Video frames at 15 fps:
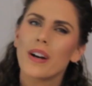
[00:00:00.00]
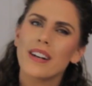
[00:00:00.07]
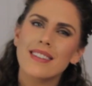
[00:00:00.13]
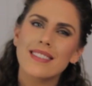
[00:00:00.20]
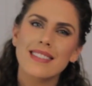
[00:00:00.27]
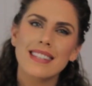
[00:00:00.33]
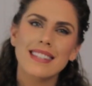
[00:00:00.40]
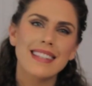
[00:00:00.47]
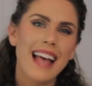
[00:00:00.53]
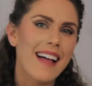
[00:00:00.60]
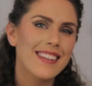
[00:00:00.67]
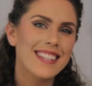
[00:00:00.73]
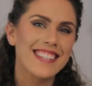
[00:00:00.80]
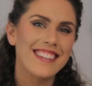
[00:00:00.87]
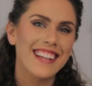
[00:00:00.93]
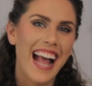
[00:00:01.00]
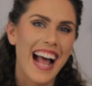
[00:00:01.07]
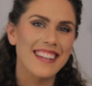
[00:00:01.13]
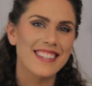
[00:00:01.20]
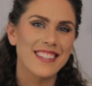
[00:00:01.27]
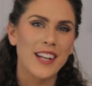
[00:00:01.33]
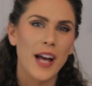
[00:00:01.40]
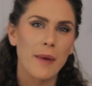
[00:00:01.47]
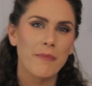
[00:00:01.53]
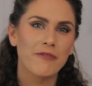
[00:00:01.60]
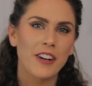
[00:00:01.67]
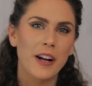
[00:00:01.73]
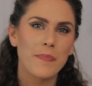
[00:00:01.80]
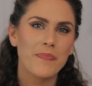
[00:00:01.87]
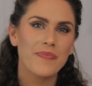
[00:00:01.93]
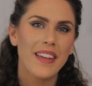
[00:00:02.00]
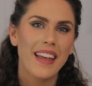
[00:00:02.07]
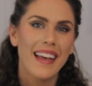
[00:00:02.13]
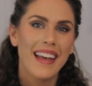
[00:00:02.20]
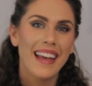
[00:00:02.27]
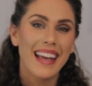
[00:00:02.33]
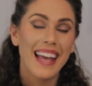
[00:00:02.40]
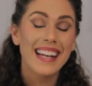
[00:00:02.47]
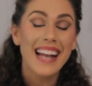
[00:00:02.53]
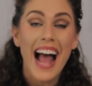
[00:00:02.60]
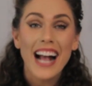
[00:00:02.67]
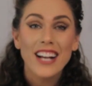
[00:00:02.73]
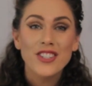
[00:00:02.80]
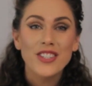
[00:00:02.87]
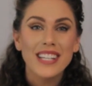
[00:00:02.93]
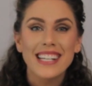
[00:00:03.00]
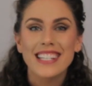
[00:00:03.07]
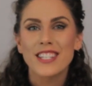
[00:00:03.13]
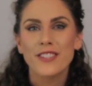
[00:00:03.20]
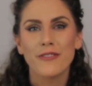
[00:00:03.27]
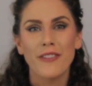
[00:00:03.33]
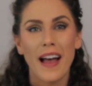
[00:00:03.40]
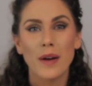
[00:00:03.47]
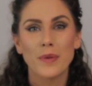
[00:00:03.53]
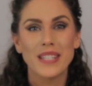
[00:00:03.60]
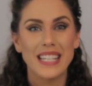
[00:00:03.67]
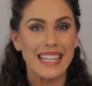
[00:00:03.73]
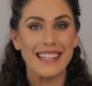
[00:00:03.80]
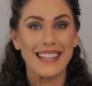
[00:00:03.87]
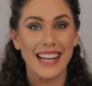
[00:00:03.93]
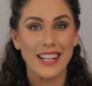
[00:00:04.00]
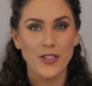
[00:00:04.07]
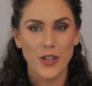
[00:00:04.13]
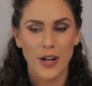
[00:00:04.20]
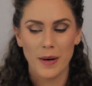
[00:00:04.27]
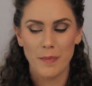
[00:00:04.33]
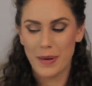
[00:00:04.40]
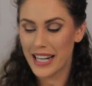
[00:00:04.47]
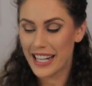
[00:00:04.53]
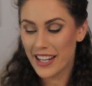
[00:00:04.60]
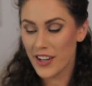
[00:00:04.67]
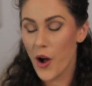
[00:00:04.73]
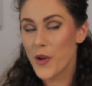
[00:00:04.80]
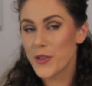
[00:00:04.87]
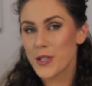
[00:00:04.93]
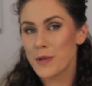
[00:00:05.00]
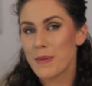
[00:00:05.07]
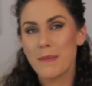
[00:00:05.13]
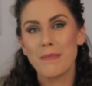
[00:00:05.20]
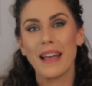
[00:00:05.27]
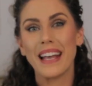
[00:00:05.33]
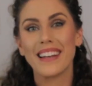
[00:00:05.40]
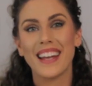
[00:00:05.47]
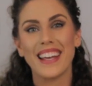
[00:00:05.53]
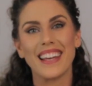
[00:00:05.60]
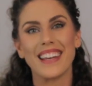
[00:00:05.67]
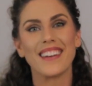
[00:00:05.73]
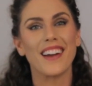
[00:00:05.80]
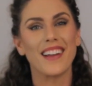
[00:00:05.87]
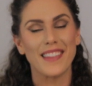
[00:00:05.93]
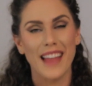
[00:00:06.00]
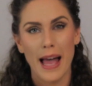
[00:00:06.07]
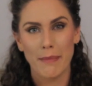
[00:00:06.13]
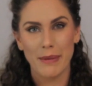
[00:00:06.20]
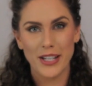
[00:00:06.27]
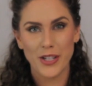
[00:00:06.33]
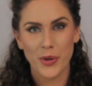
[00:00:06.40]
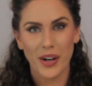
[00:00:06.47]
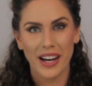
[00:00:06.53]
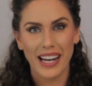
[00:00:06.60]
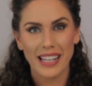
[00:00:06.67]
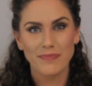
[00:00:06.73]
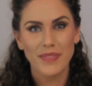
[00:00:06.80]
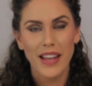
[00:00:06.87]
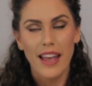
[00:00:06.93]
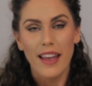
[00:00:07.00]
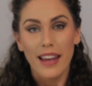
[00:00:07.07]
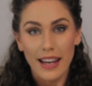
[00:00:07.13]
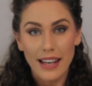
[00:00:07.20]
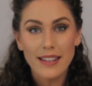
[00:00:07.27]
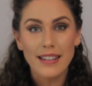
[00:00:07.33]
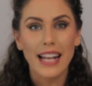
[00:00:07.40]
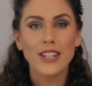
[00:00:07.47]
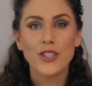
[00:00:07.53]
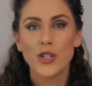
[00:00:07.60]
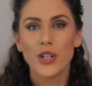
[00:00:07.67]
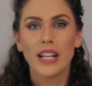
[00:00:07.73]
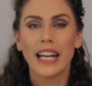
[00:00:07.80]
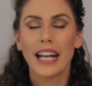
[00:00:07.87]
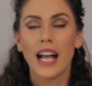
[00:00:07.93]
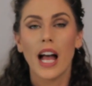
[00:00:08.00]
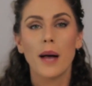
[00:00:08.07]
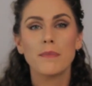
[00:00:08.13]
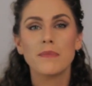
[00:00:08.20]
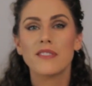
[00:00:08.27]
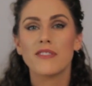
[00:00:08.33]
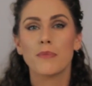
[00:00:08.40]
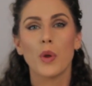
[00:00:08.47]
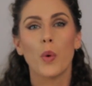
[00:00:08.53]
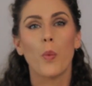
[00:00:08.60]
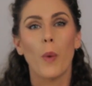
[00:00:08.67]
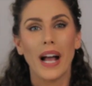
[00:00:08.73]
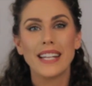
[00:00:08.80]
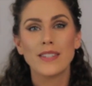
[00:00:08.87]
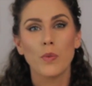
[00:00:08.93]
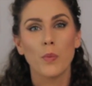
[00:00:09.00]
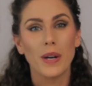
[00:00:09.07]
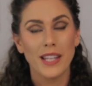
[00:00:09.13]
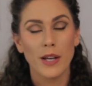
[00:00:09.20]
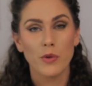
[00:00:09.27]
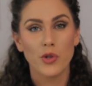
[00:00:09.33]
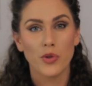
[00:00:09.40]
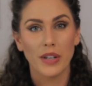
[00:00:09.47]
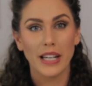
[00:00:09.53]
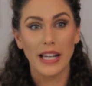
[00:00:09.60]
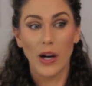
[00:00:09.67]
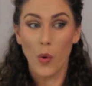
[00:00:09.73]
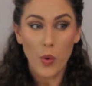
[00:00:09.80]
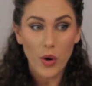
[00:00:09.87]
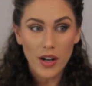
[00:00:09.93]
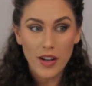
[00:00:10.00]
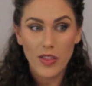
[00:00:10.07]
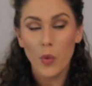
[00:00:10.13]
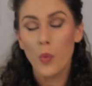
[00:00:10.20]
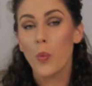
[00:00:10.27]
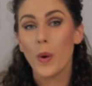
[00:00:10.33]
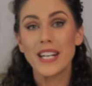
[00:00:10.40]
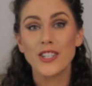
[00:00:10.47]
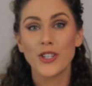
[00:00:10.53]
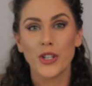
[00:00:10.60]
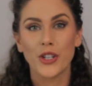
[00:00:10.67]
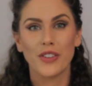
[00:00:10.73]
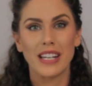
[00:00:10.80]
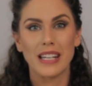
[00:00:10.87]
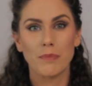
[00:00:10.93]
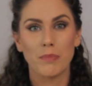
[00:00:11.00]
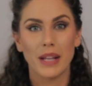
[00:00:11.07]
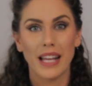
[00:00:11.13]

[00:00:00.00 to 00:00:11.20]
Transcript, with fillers: where does the salicylic acid come from? It actually is found in nature, but it can also be made in a laboratory. In nature, it comes from the white willow tree or the wintergreen